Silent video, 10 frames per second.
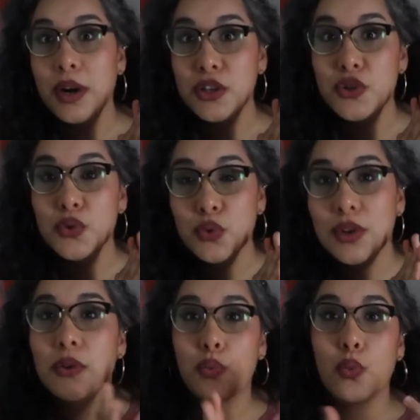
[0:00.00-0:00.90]
wanted to
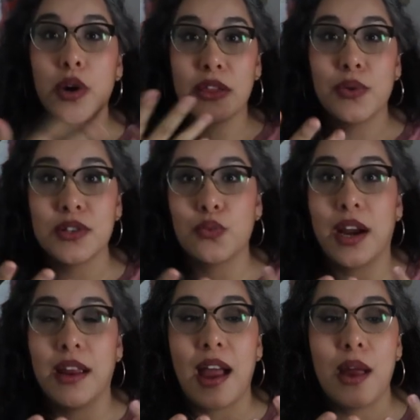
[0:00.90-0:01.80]
that's one of the reasons why